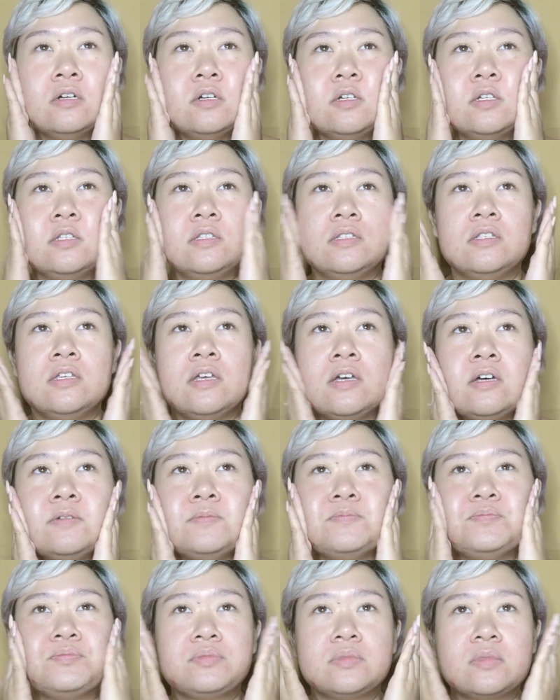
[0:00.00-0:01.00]
And yeah,
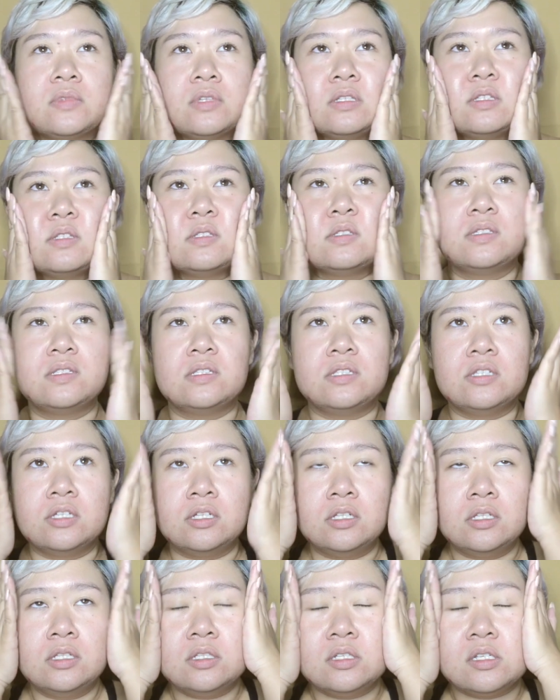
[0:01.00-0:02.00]
it
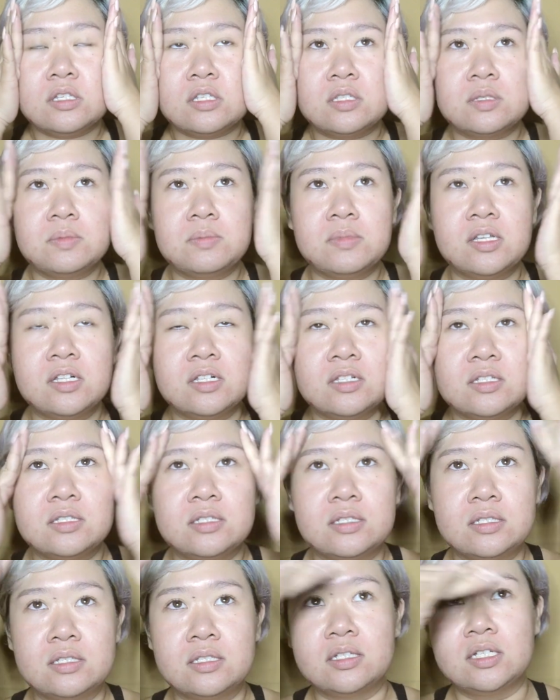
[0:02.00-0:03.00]
still
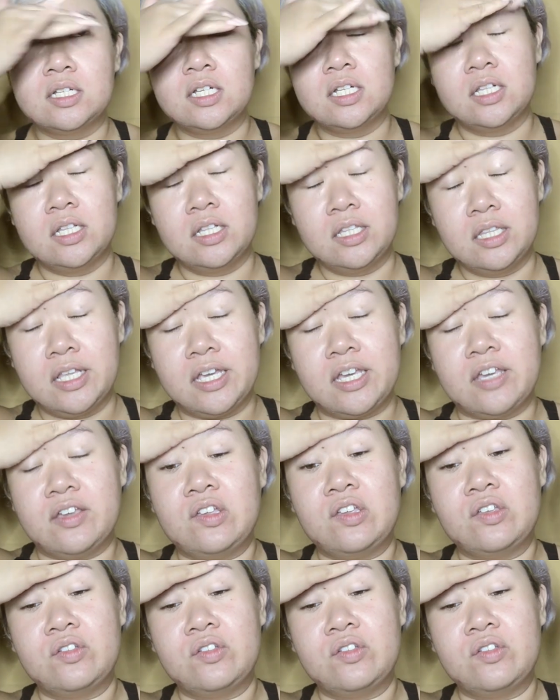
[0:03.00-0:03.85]
smells like